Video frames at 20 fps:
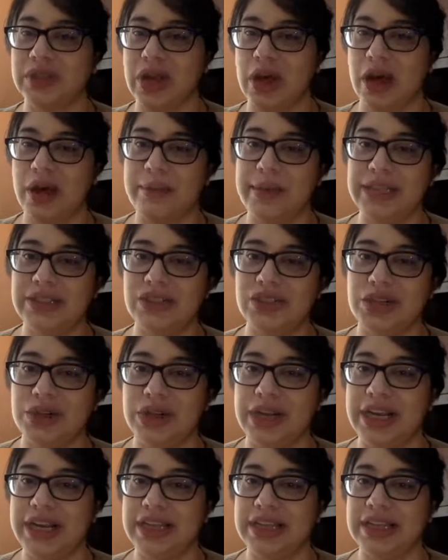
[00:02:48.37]
comments
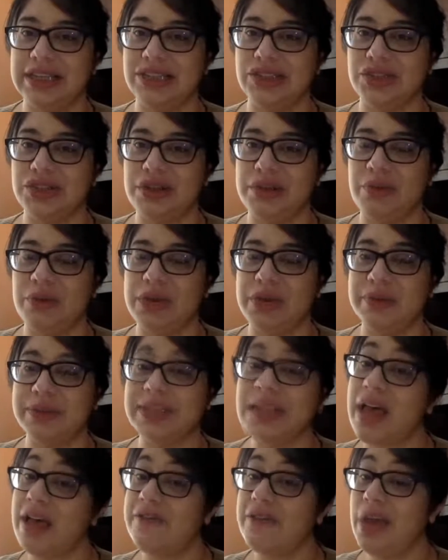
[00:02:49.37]
during this stream when it
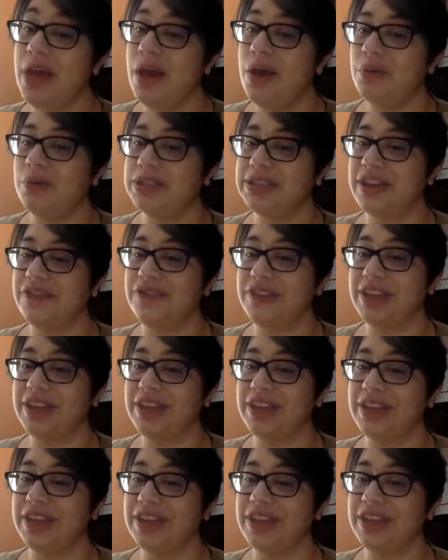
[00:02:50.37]
was live, we'll
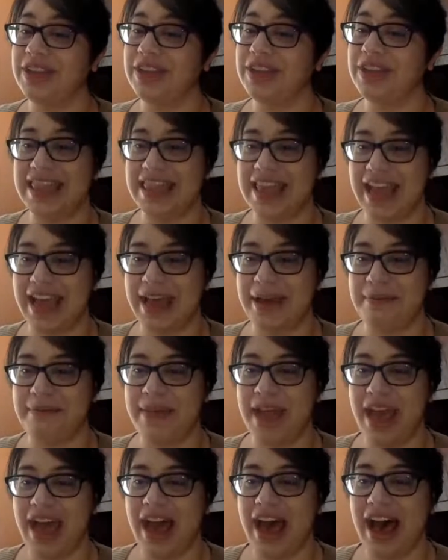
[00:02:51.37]
definitely get to
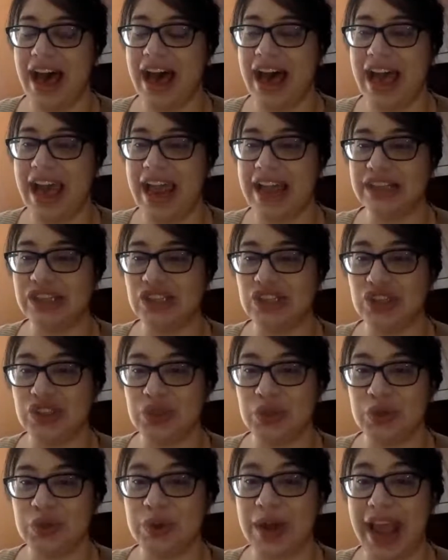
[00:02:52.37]
them as
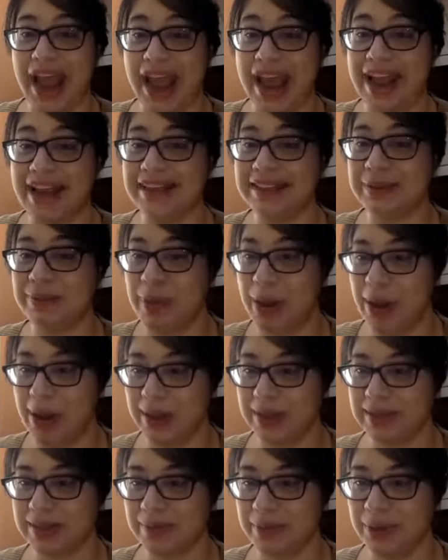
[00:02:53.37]
soon as
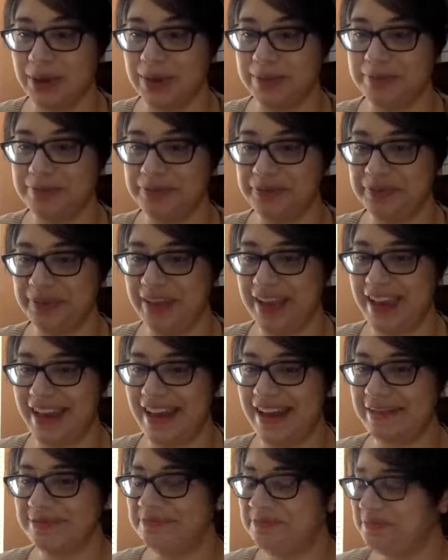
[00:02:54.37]
possible.
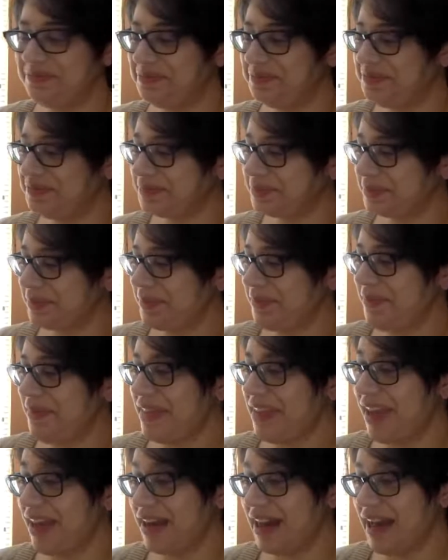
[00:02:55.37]
Okay.
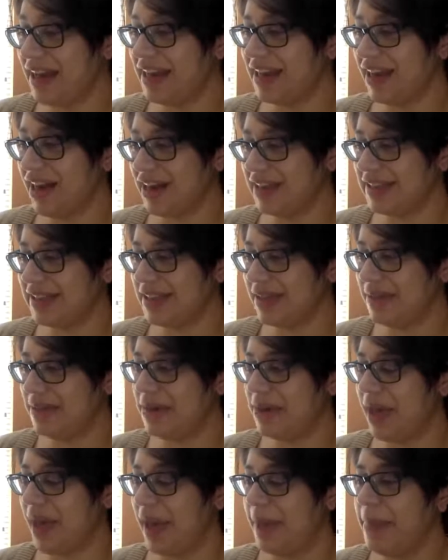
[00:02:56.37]
All right. Awesome.
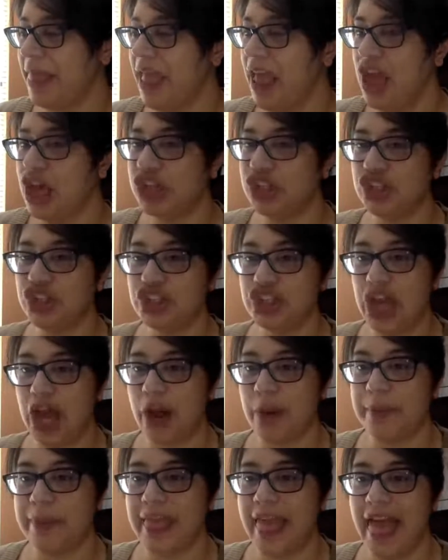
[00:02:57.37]
Okay.
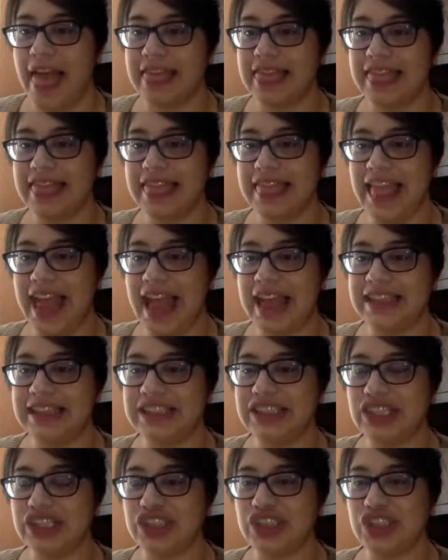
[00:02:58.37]
So
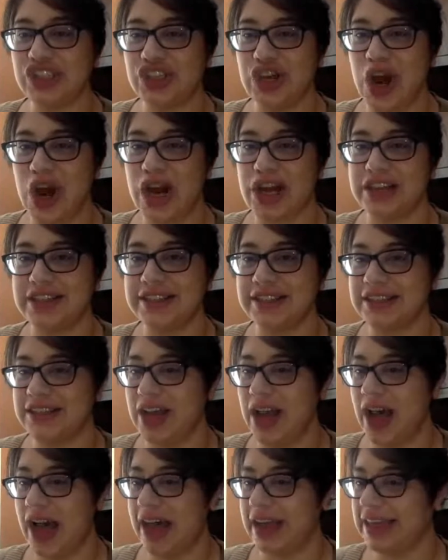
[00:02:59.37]
let's start
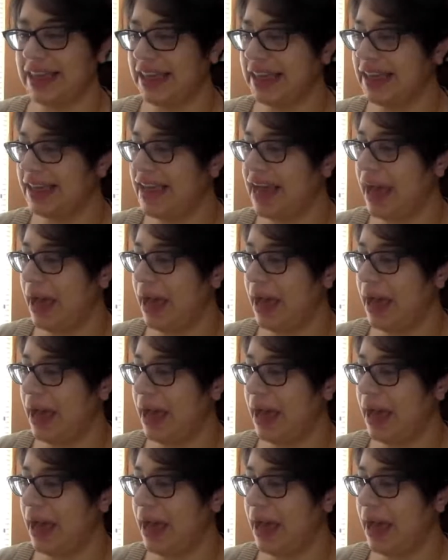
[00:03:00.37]
talking